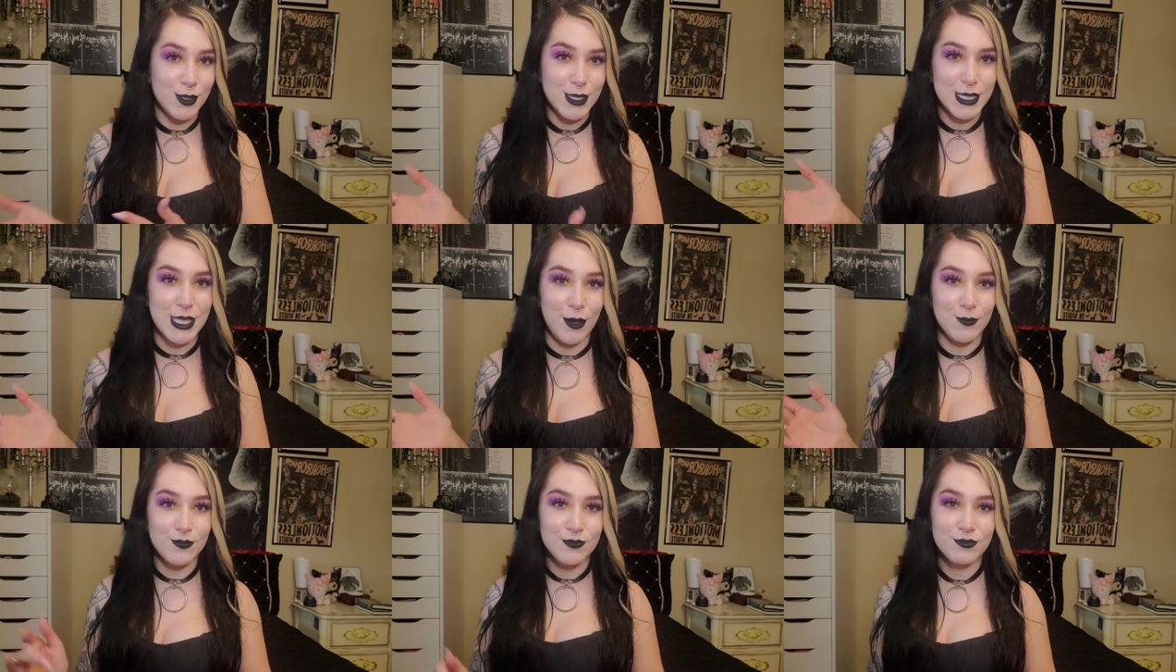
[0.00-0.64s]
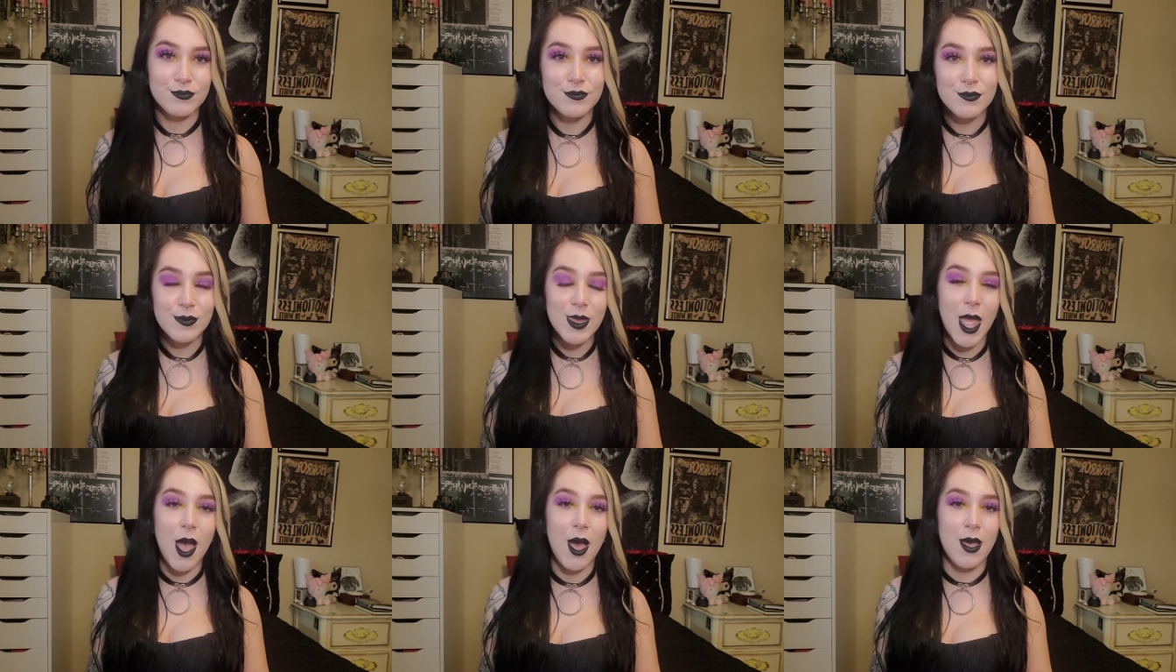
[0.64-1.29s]
So
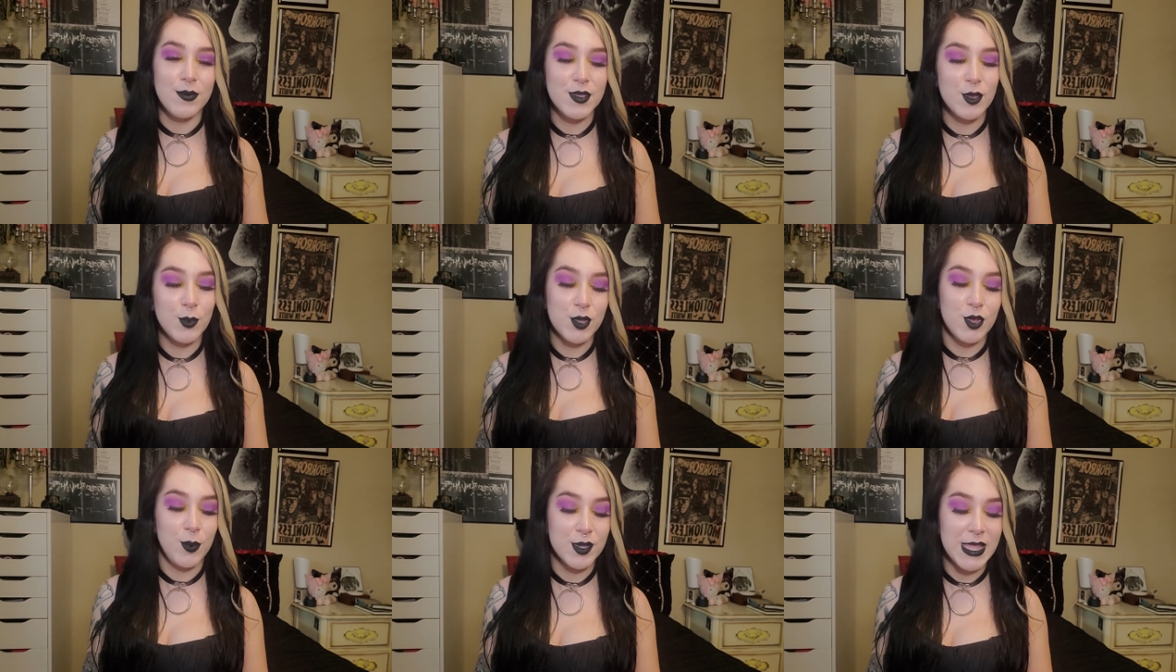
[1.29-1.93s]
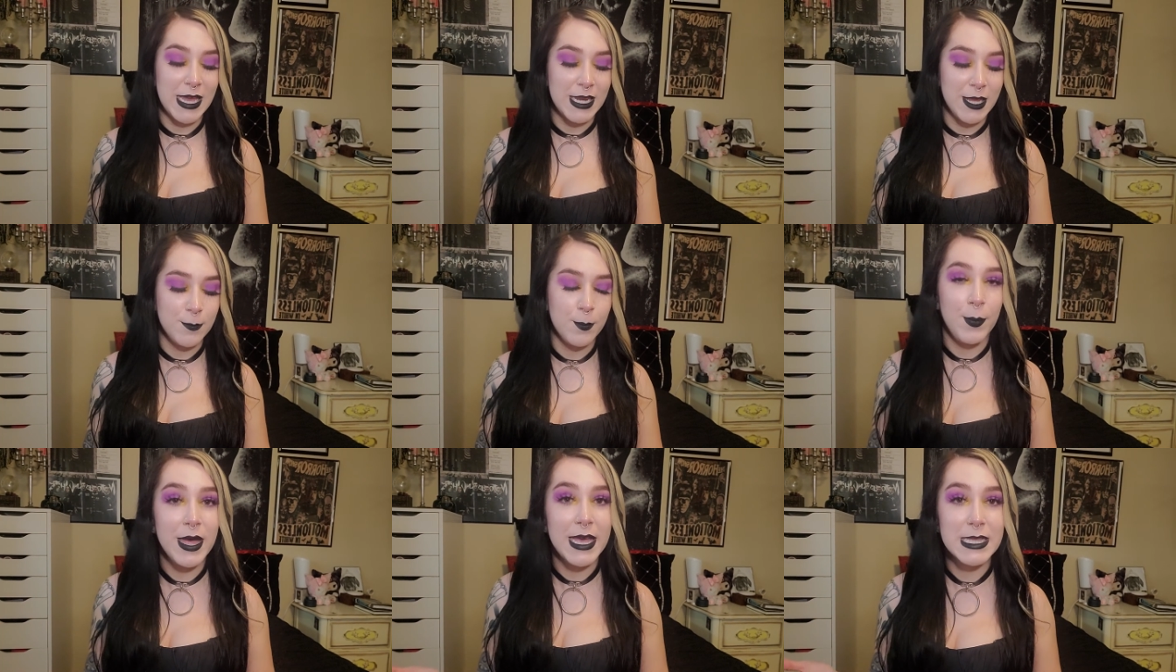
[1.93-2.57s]
um, super, super exciting,
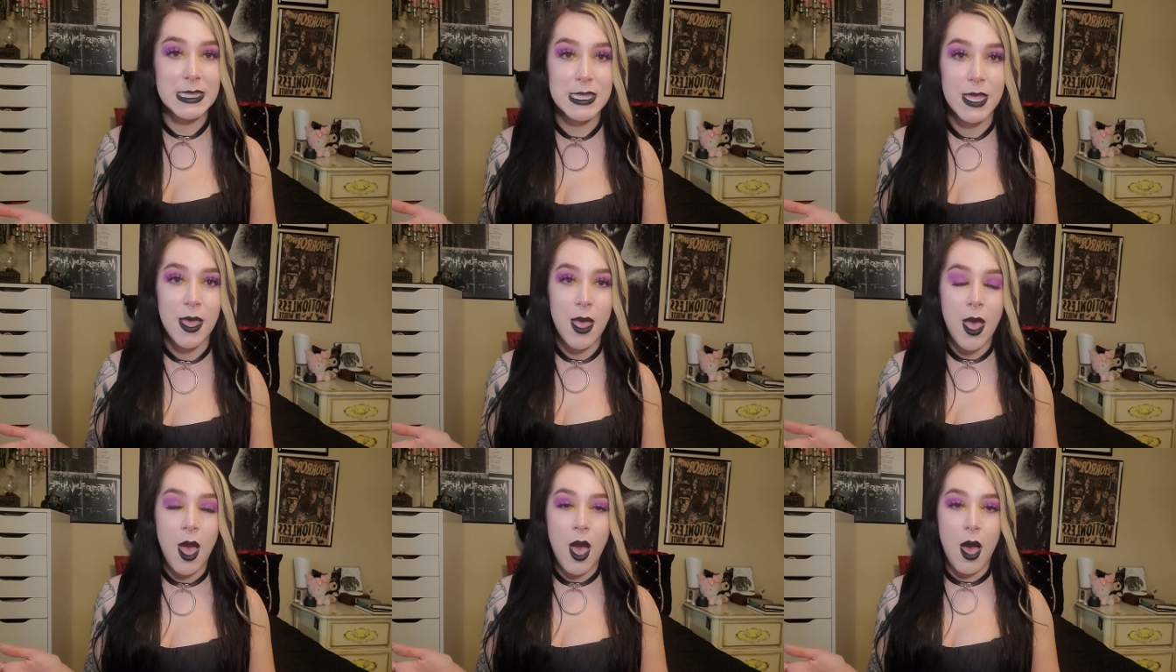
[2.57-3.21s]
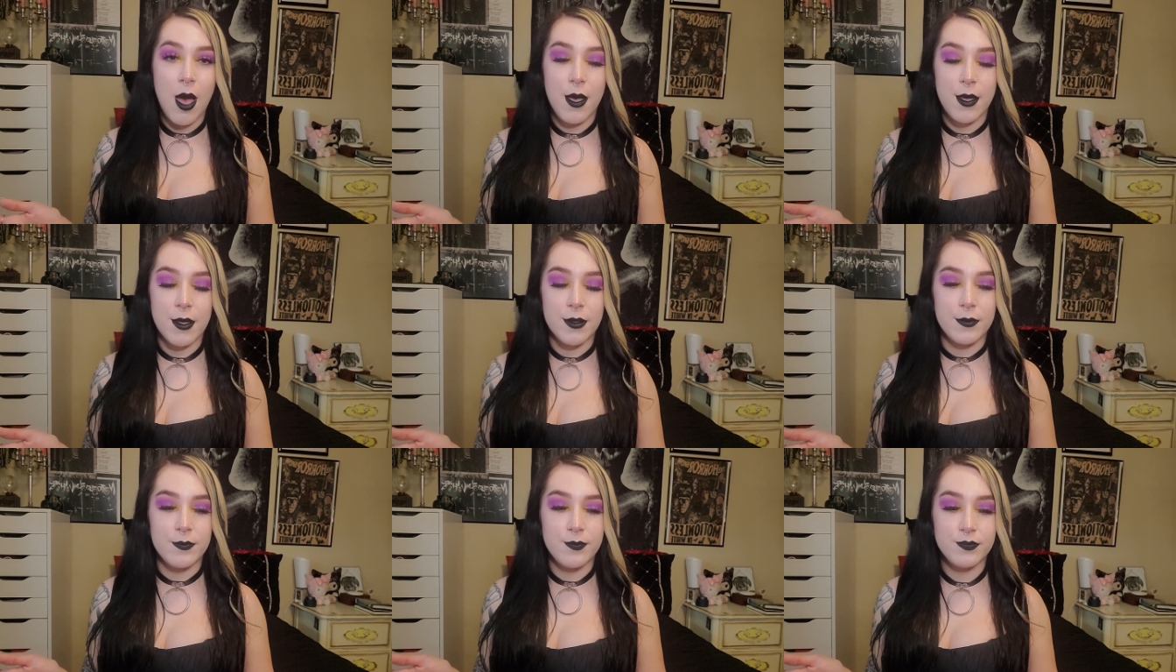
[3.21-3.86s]
but
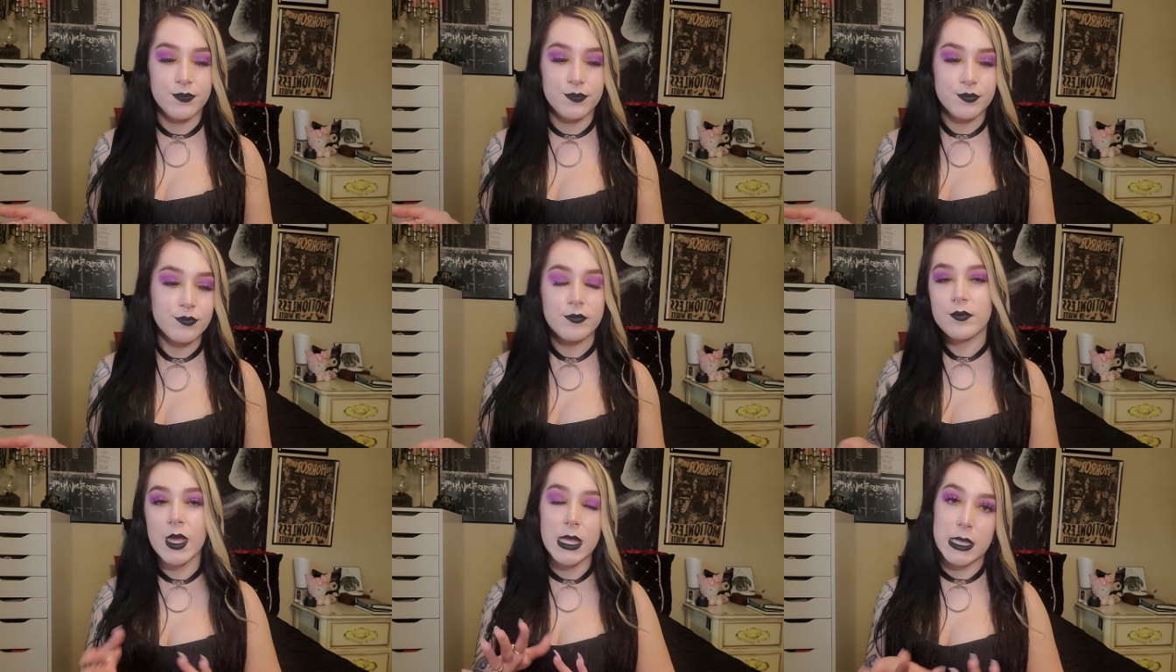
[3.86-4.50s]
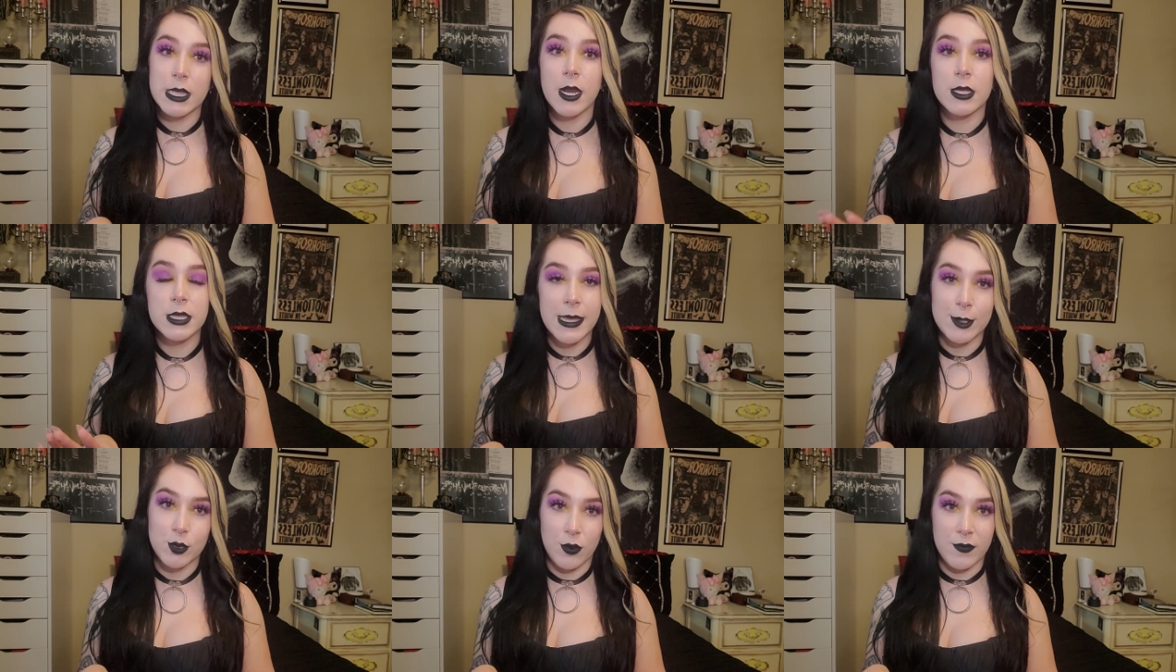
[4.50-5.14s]
um, let's get on to the
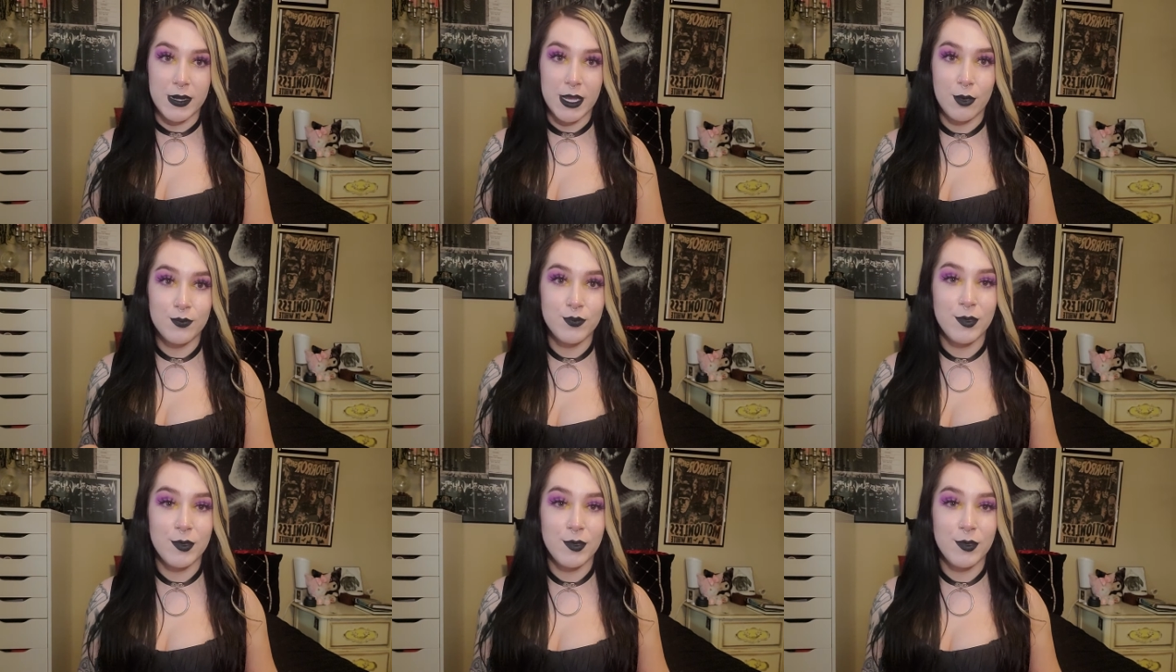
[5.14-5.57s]
actual video.